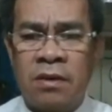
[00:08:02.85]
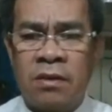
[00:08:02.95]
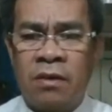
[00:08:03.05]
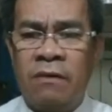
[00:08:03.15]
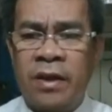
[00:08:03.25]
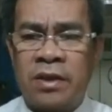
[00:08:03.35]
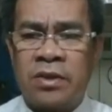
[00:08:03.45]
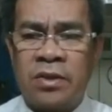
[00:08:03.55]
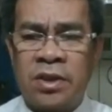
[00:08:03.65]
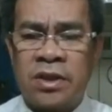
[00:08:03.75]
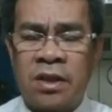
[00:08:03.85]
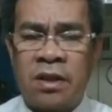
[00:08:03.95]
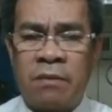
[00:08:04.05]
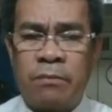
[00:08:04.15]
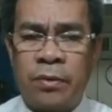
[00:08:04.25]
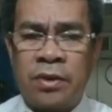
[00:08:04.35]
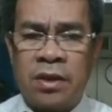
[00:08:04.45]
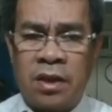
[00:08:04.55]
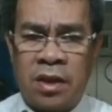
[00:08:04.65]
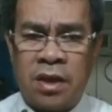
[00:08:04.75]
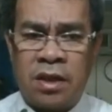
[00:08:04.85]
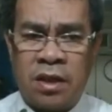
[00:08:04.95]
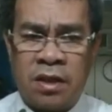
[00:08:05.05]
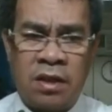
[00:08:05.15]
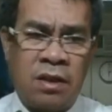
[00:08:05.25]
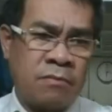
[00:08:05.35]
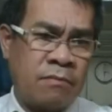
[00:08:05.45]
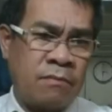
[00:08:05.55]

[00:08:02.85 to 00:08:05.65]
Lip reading: all vectors are put in the